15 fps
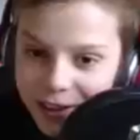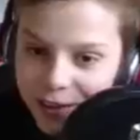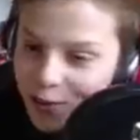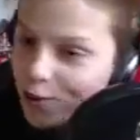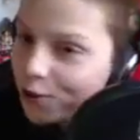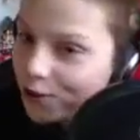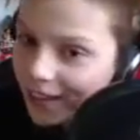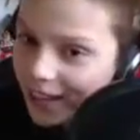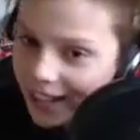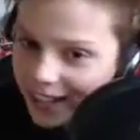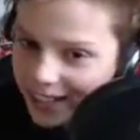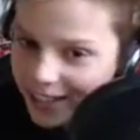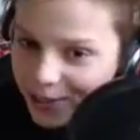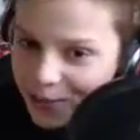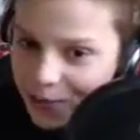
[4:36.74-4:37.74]
You call that
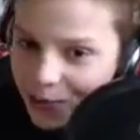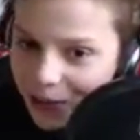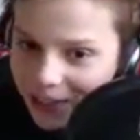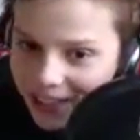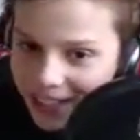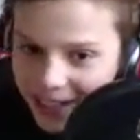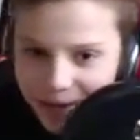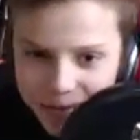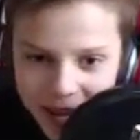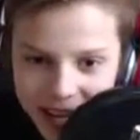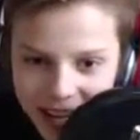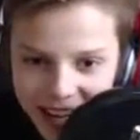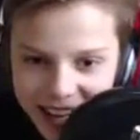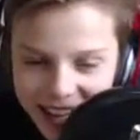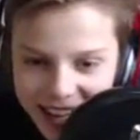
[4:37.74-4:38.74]
just watching
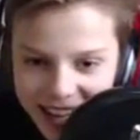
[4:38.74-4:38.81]
me?